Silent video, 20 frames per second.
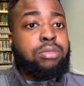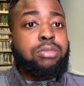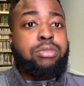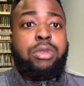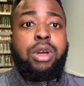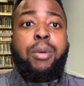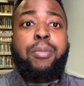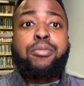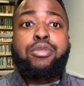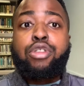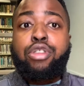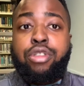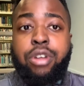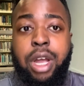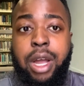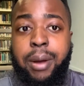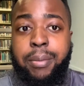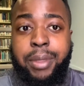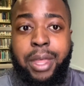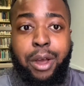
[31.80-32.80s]
a
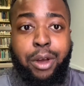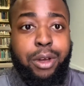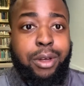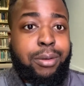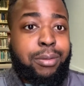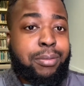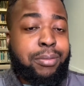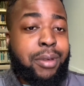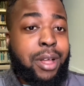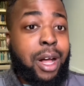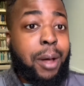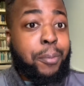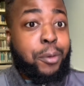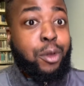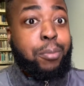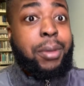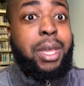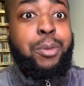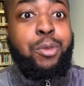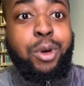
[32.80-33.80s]
program that can help you
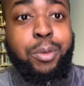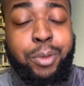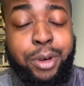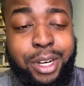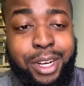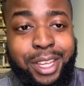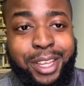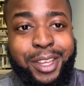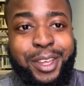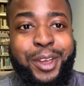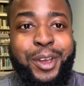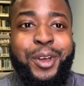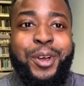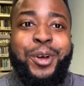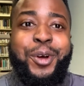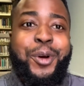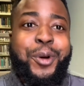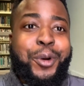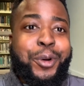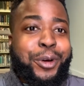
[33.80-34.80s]
make more money,
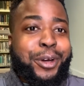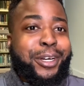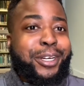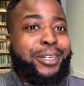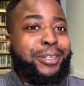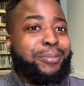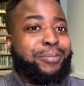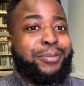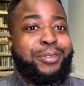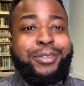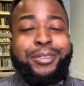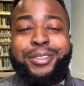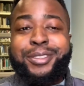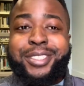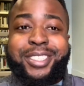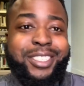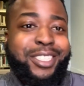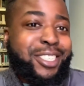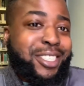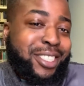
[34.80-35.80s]
or
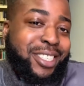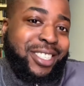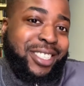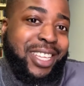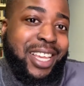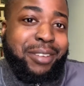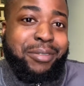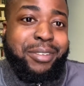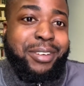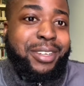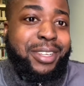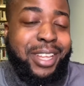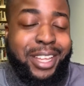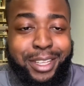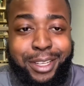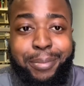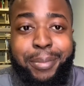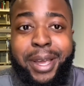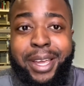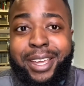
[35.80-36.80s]
just to save it in
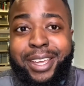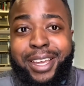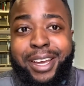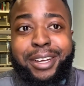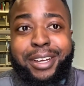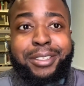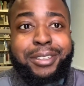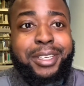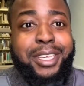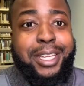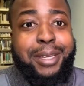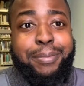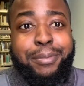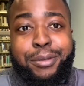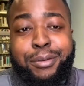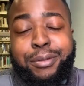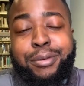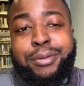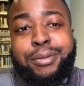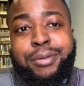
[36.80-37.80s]
your bank account to keep
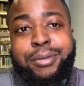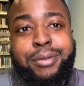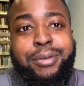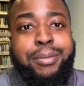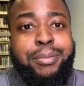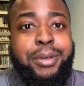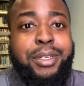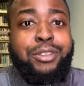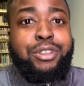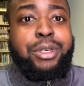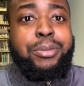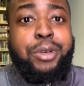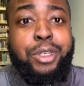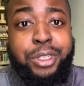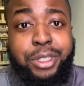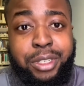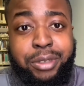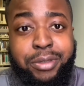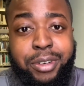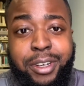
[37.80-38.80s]
you, build your
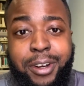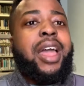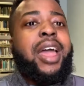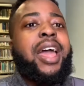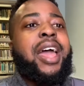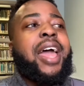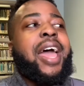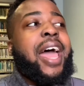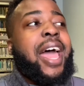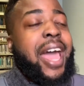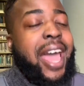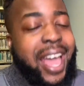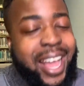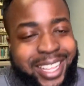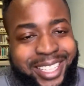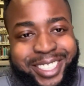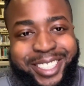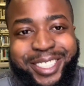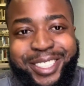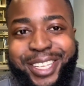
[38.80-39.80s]
emergency fund. And
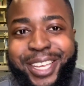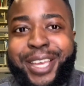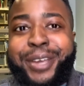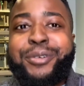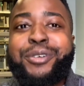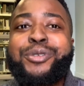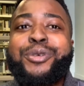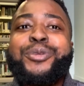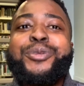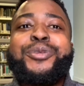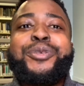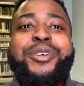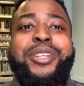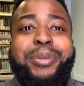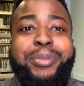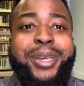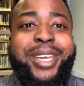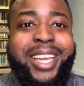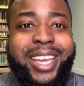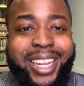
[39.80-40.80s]
today we're going to
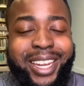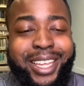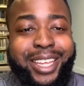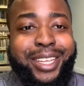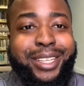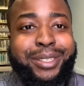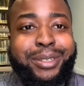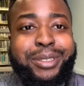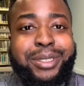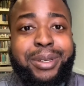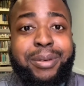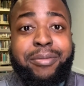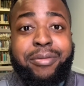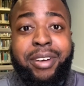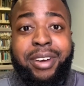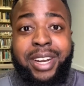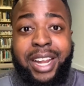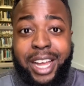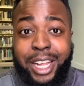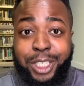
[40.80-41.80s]
be getting into some
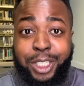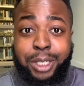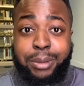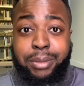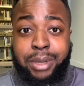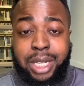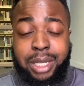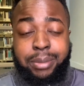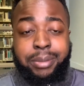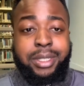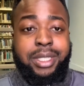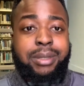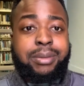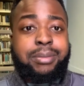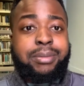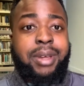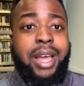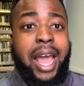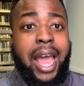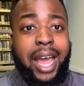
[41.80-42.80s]
financial minimalism
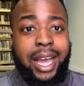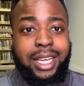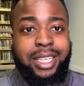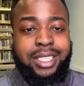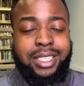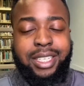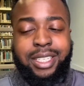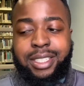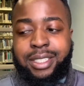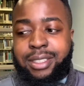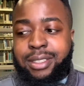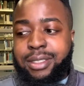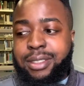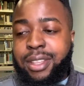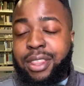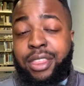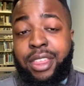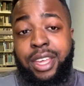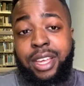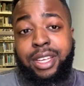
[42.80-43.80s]
hacks and
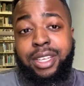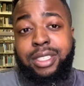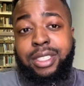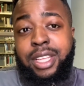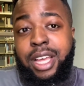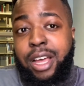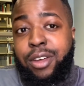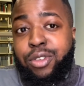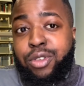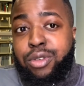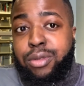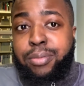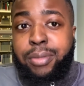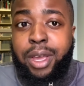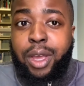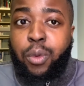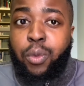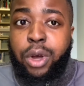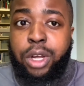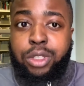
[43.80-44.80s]
things that you may
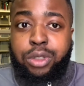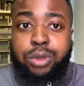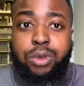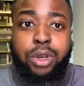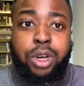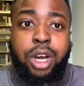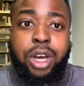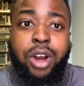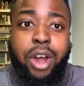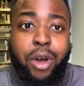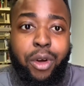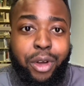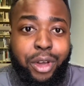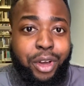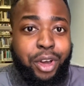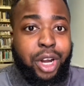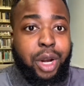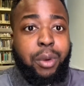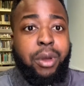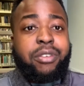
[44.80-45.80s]
want to cut
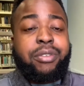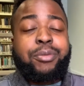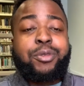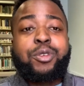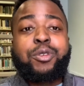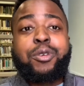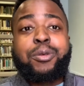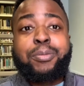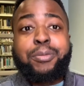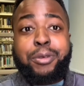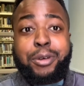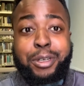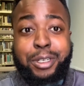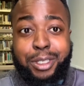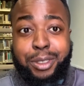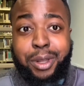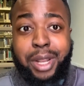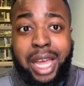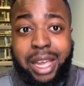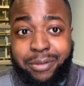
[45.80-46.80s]
away from your own
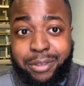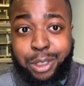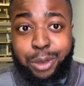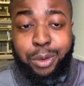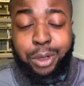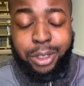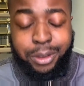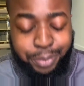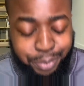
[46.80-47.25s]
personal life as well.